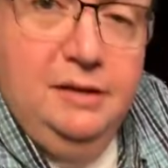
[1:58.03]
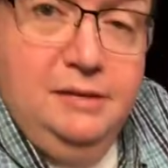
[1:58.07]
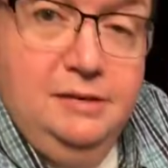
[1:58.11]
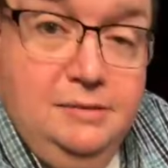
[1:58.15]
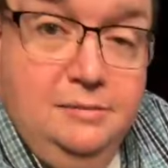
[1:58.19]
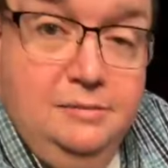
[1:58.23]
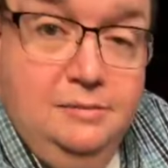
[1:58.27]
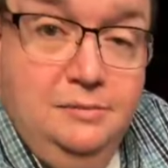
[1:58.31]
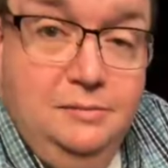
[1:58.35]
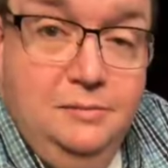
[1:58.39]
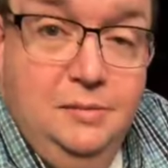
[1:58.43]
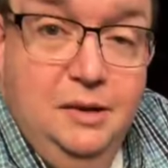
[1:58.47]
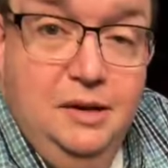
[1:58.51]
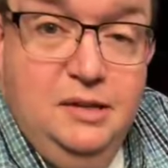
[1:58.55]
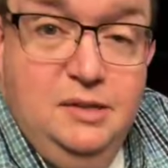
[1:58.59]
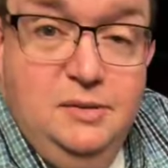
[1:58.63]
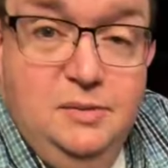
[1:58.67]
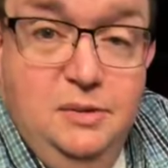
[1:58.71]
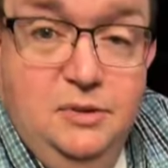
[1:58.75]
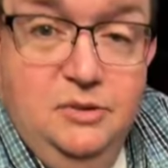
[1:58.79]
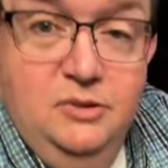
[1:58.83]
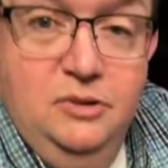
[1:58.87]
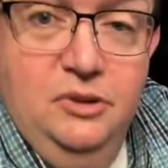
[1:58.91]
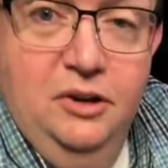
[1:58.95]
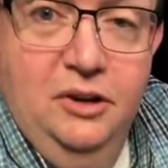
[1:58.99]
mess?
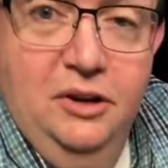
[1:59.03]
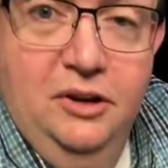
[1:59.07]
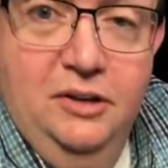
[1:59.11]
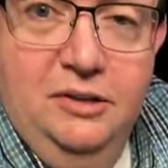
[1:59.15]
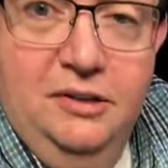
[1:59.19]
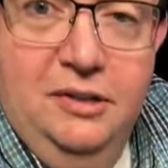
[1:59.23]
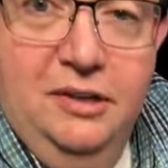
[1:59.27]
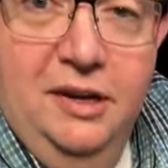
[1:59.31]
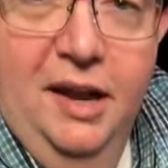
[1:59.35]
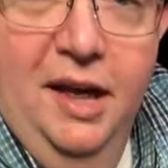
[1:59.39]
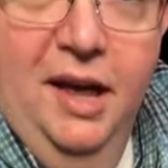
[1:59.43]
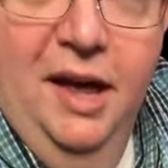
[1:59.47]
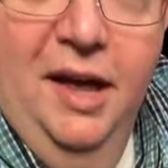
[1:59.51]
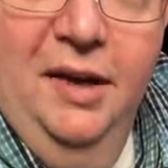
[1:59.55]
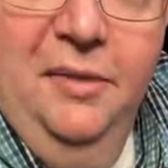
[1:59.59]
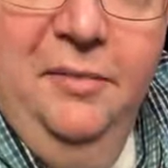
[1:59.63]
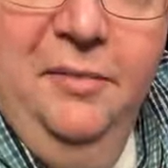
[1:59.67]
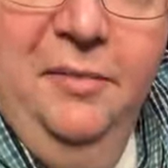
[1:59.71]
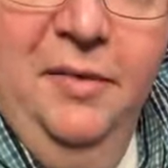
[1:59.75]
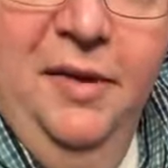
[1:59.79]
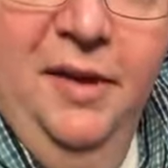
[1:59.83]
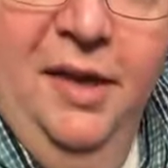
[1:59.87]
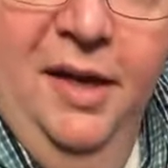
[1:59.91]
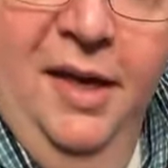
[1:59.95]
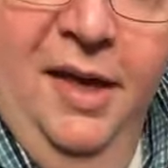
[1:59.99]
Especially when it's not.
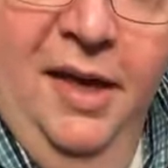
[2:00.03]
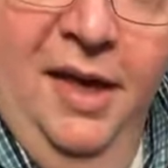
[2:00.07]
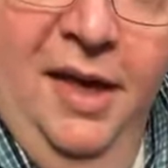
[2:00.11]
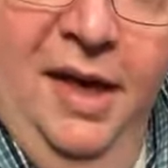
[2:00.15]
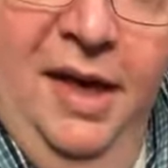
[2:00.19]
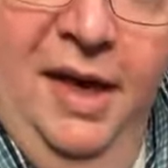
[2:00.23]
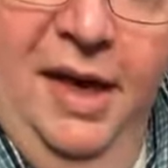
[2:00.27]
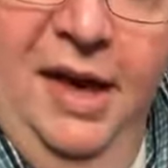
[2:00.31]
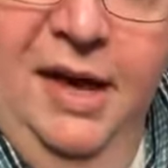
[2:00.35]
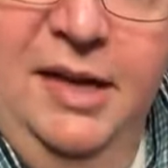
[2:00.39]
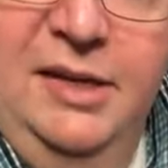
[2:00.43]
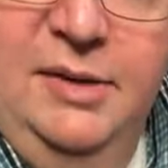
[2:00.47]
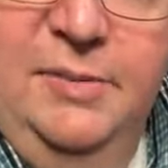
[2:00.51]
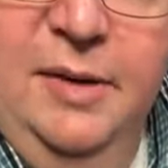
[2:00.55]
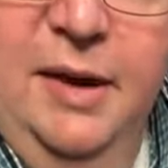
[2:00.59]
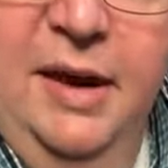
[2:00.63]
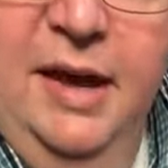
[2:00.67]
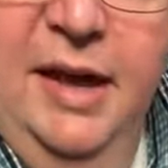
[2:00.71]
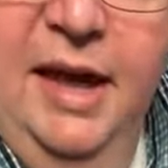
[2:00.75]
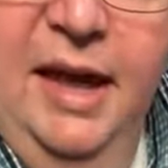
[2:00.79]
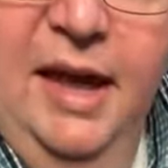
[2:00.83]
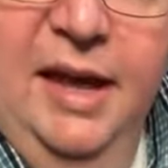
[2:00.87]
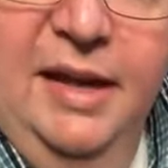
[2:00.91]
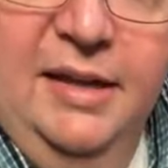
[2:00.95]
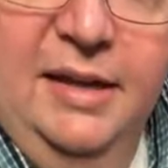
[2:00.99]
It's been
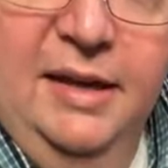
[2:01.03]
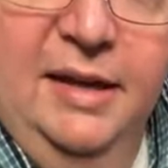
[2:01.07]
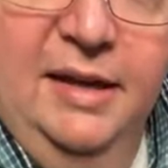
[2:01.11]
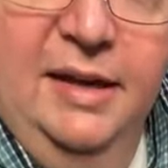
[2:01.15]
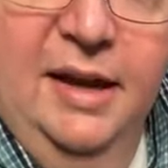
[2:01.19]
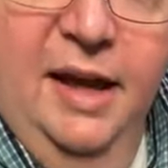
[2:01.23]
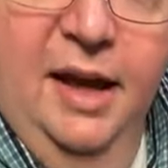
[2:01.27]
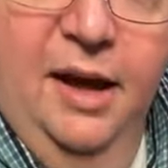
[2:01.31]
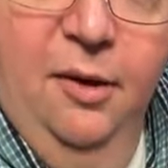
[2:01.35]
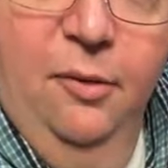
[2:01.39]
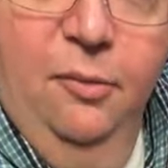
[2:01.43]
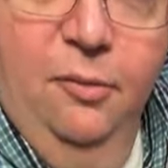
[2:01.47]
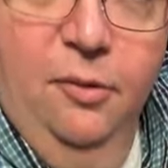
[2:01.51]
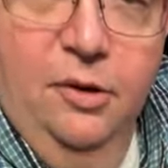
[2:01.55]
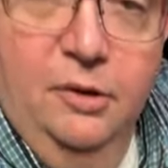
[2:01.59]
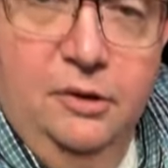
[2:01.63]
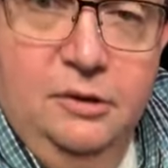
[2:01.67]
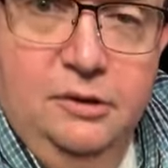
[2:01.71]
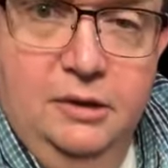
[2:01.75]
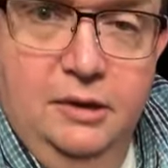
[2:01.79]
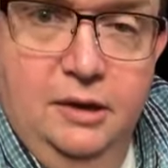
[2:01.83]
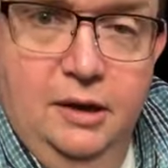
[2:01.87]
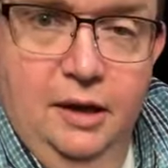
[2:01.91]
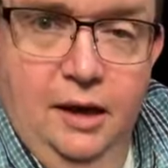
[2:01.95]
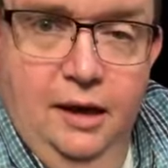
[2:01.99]
a hectic day at
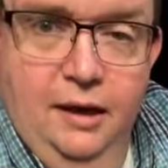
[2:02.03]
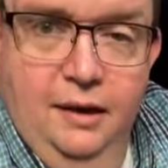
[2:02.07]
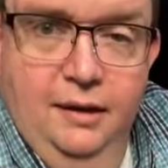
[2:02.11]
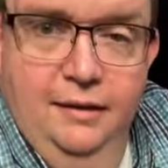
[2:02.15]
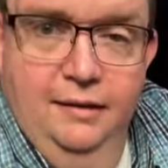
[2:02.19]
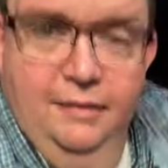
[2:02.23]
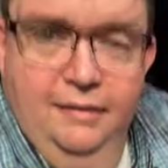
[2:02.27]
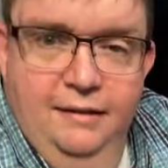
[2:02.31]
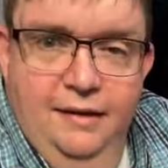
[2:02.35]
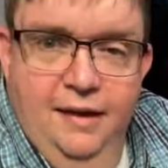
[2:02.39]
work today.